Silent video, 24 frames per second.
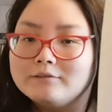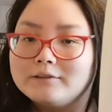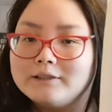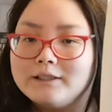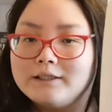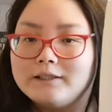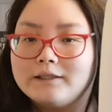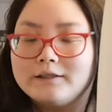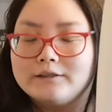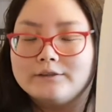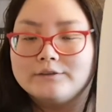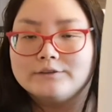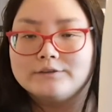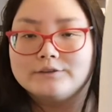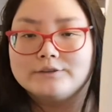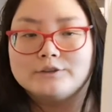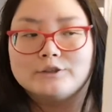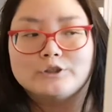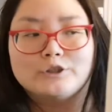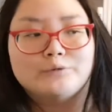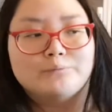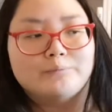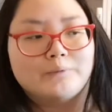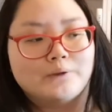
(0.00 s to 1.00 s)
details
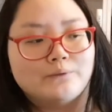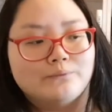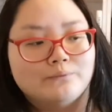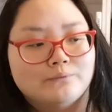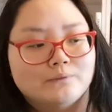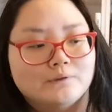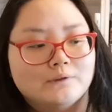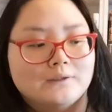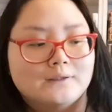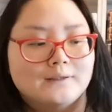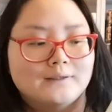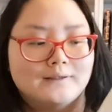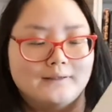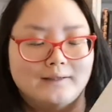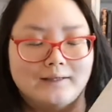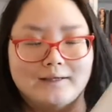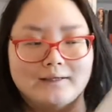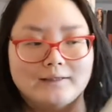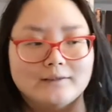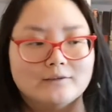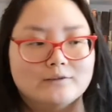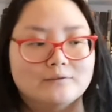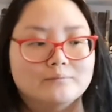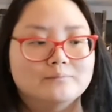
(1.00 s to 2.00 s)
about the
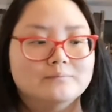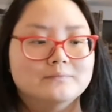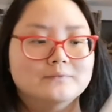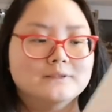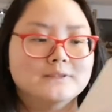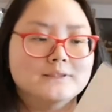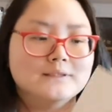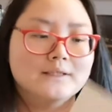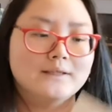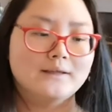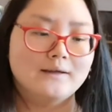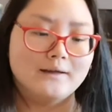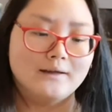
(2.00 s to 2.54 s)
items,